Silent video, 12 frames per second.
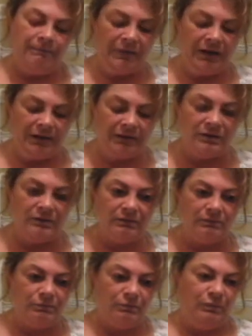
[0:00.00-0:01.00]
And
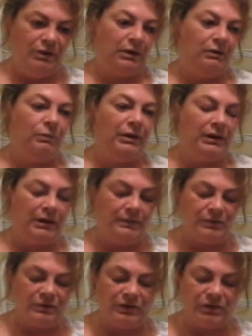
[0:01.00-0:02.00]
you know, when it
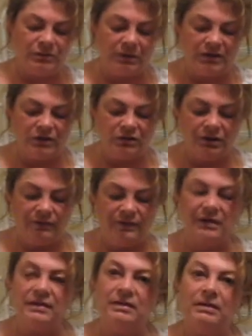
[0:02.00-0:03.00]
comes to a situation like
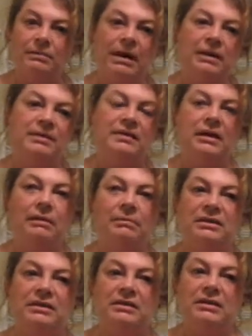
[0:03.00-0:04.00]
this, the babies
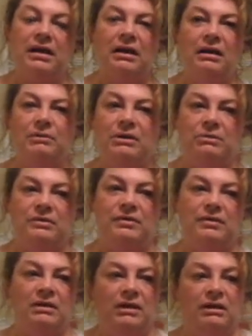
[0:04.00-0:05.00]
come into care
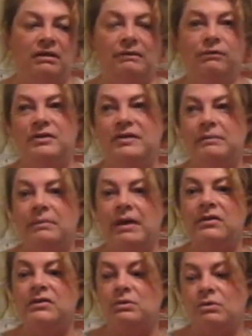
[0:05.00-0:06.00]
because they've lost their
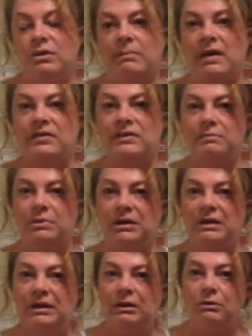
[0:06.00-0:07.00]
mothers or their mothers have
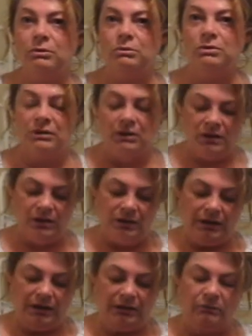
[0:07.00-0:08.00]
been killed,
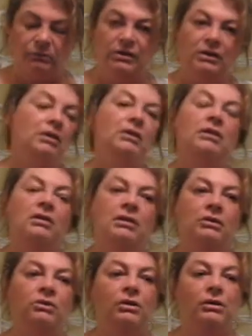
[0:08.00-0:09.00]
and
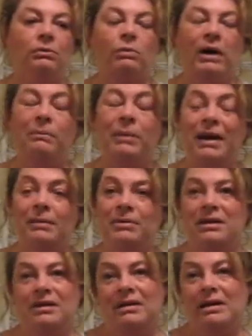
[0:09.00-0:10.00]
you look at it, one
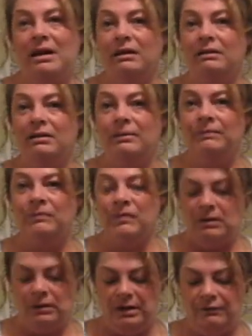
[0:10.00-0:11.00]
baby a year.
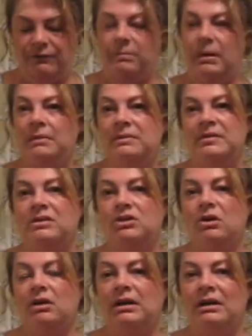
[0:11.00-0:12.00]
If the babies are
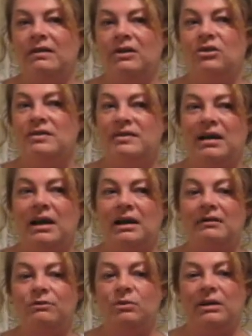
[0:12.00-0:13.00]
dying and they're not
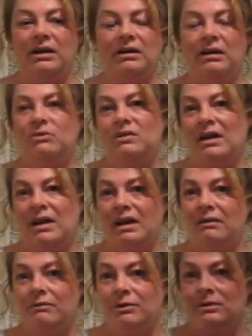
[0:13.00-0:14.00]
saved, what outcome do they
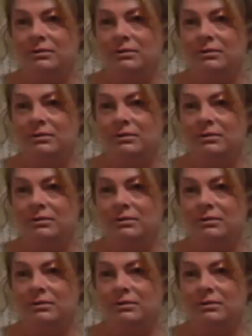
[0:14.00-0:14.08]
have?